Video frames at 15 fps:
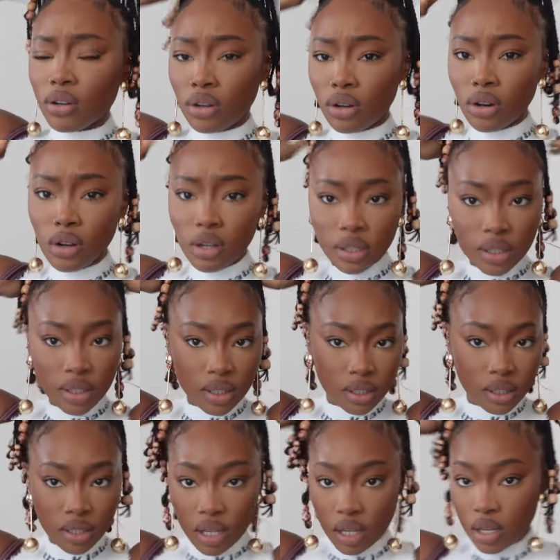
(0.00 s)

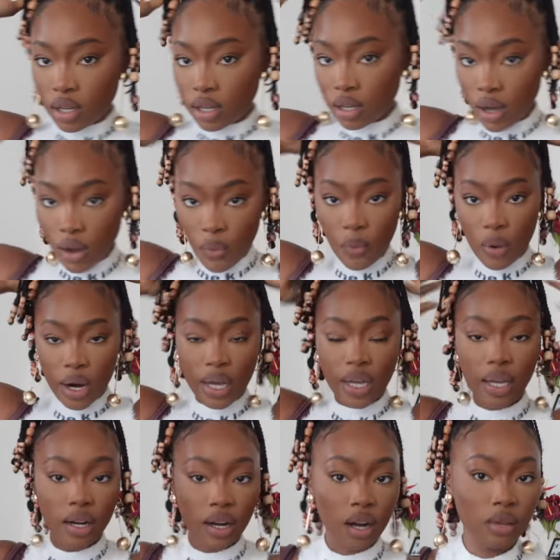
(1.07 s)
gloss when I
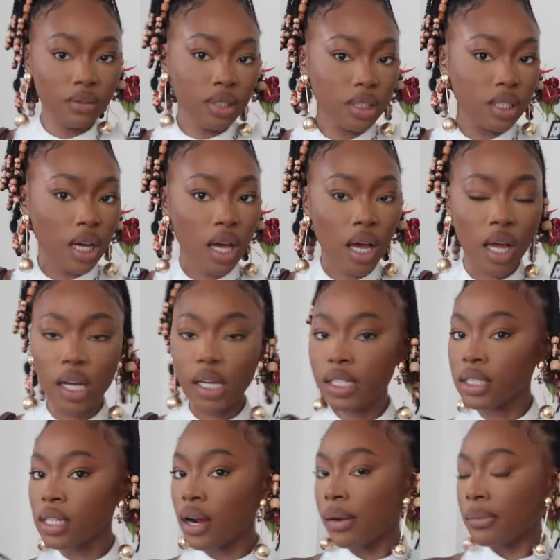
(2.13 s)
get closer.
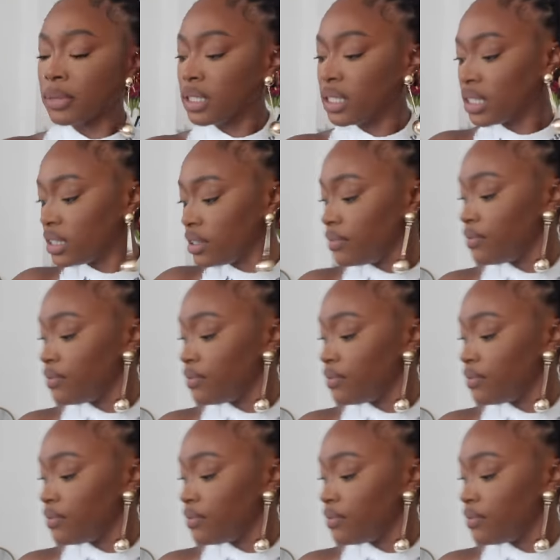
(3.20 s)
This is the